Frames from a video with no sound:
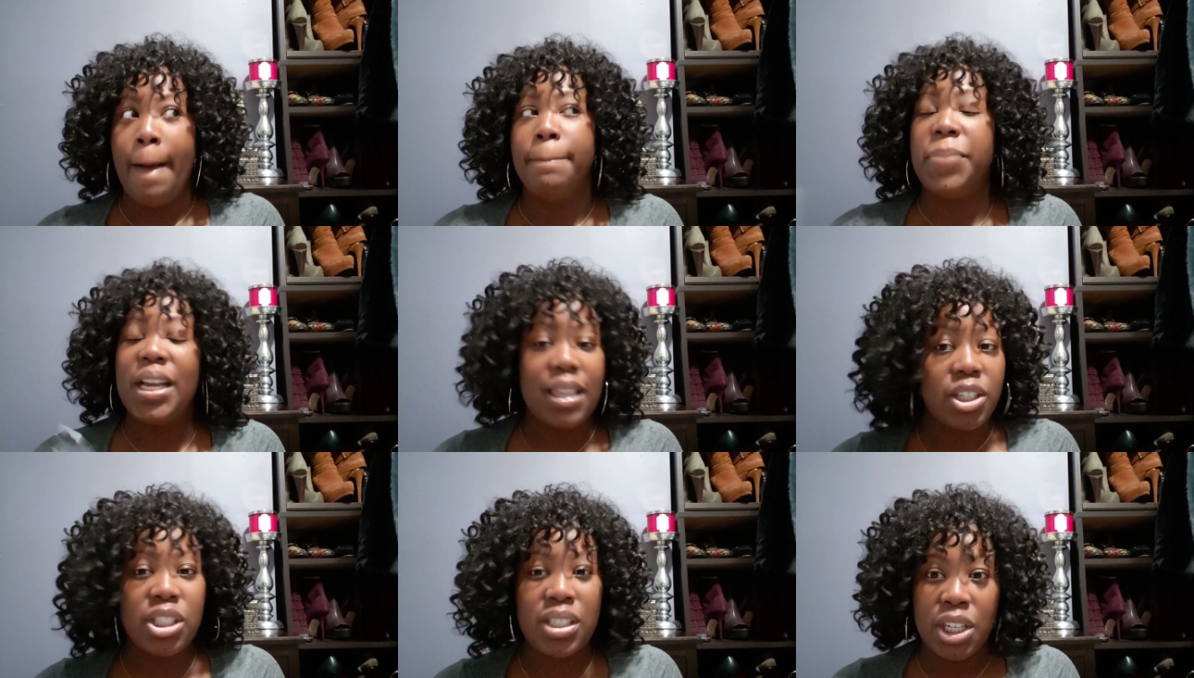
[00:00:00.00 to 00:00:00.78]
but
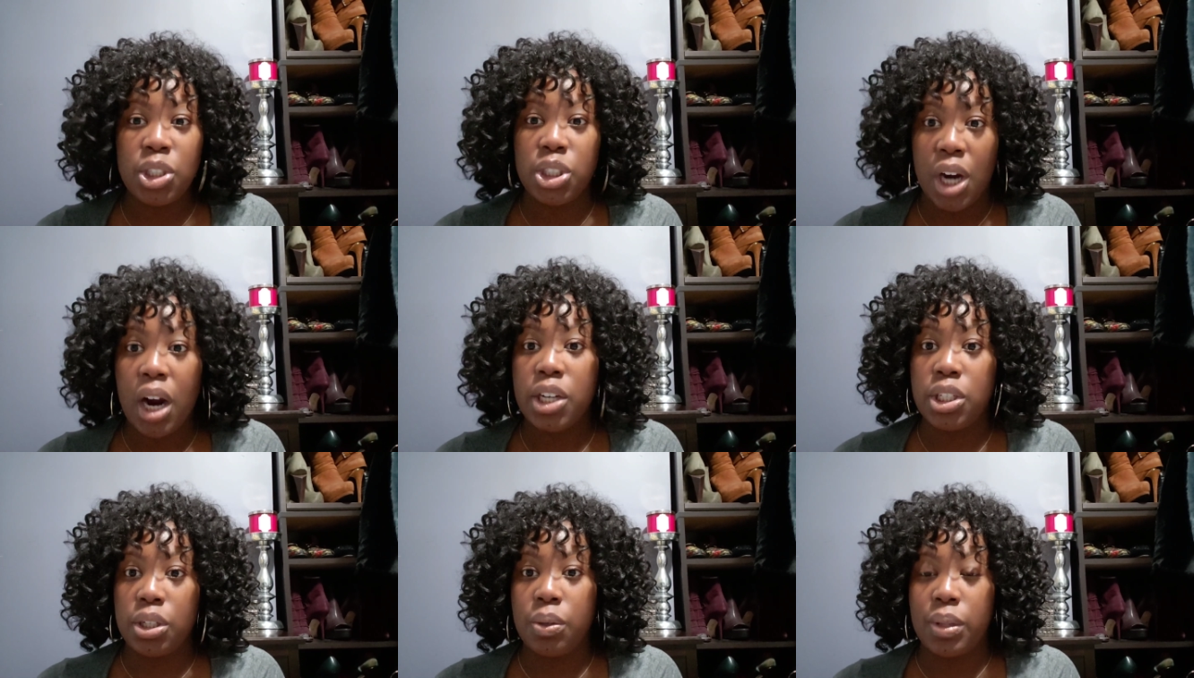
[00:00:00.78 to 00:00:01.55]
they're still
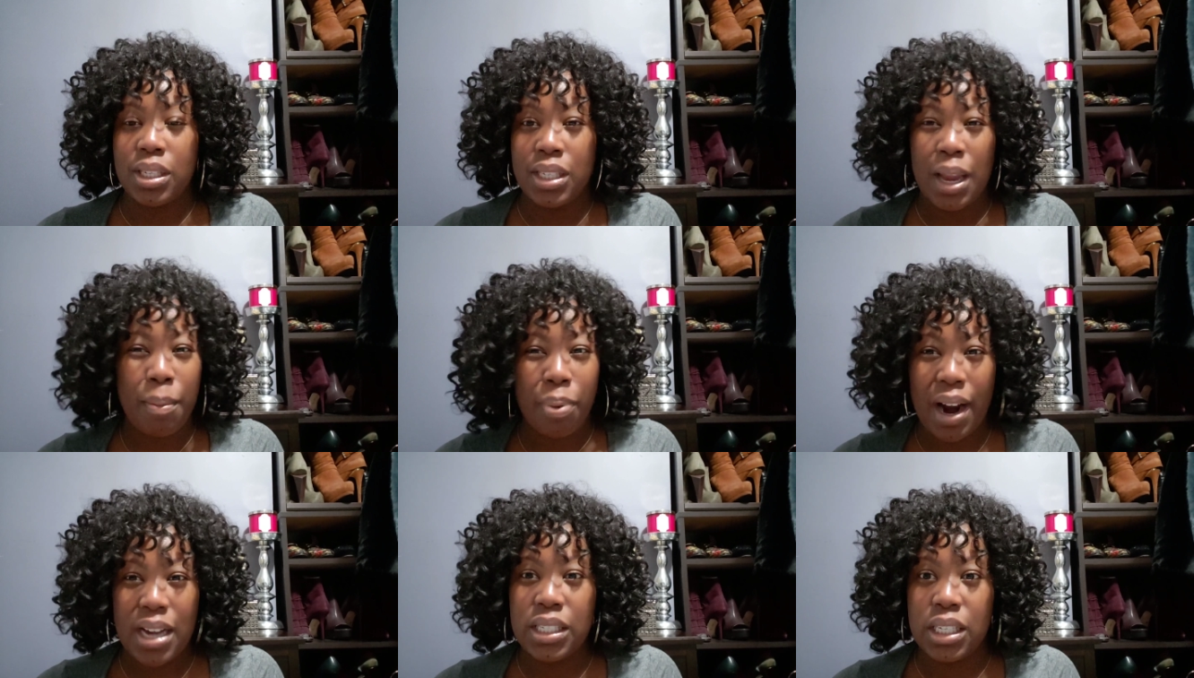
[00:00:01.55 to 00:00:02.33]
charging you the same
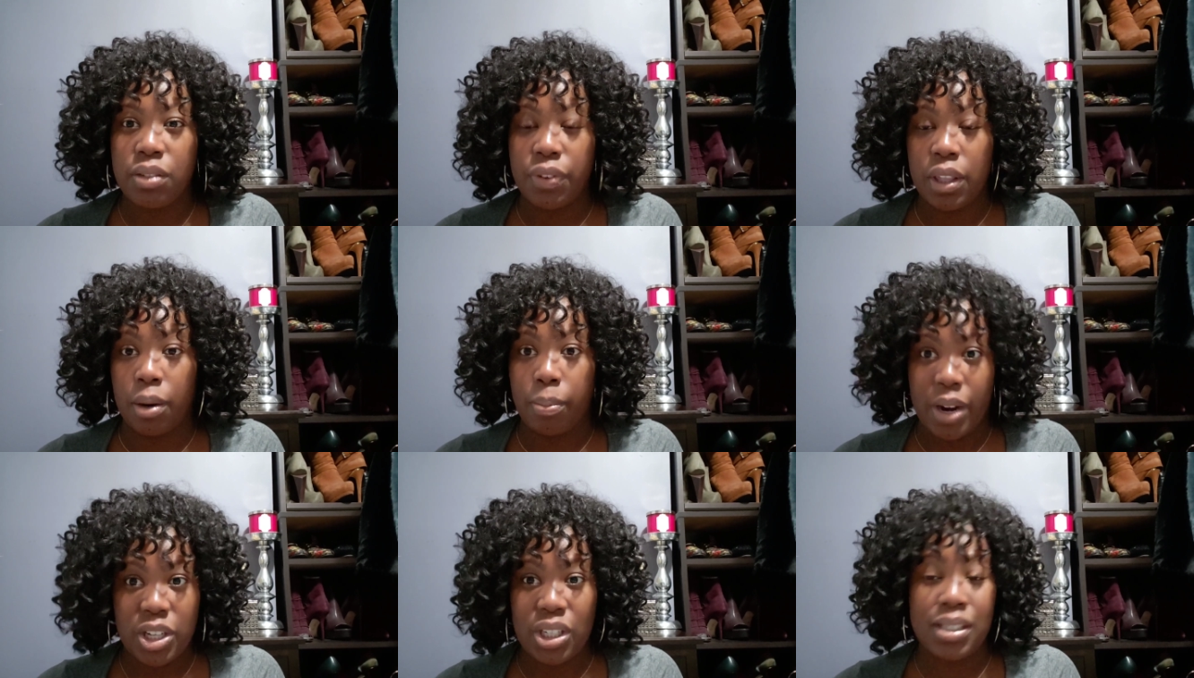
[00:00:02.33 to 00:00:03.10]
prices for their
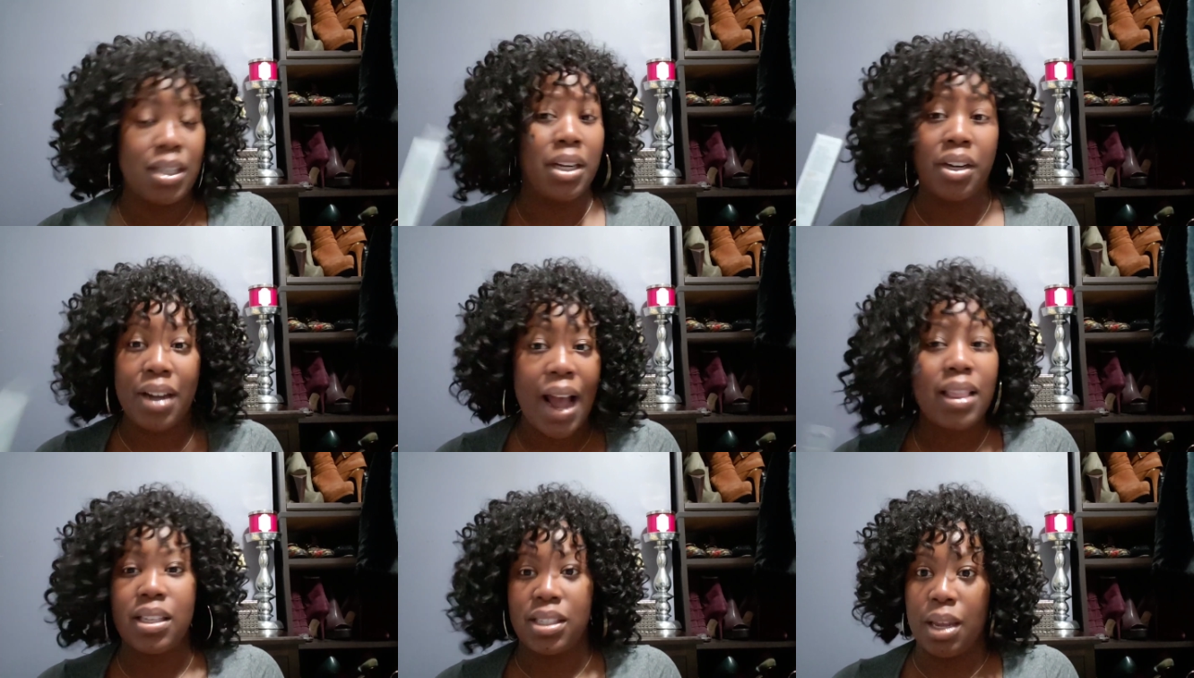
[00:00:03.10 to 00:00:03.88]
brushes and they're
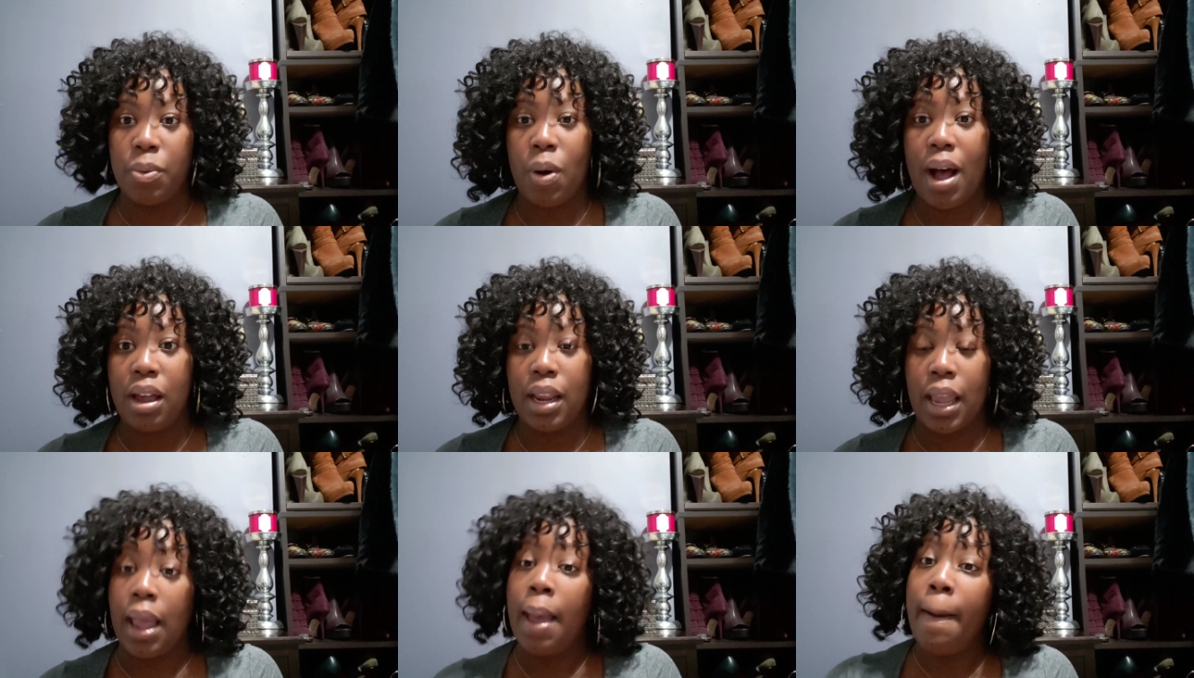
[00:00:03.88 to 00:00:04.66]
not the same
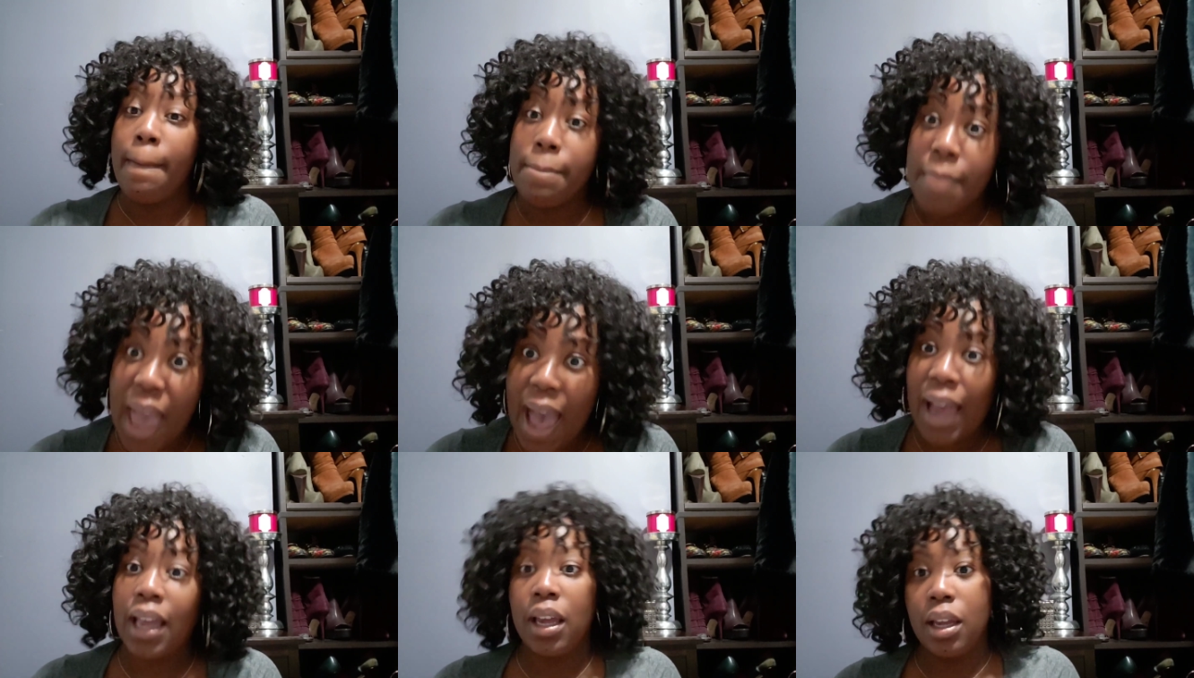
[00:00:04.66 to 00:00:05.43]
quality.
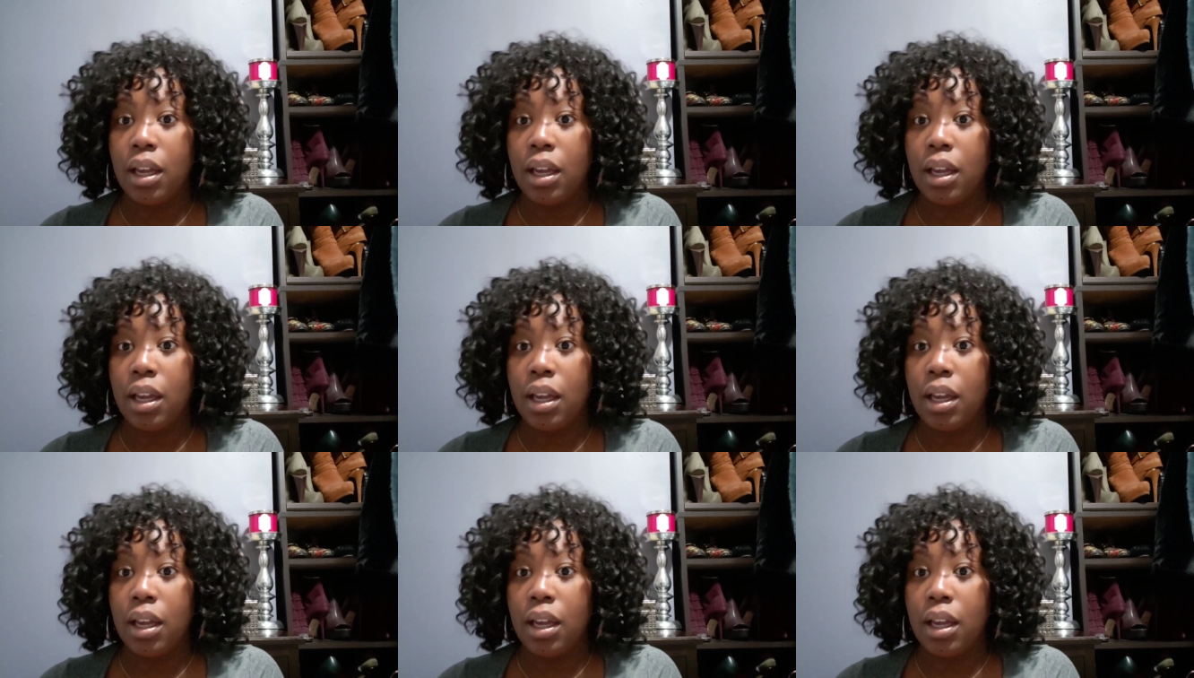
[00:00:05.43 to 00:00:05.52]
MAC.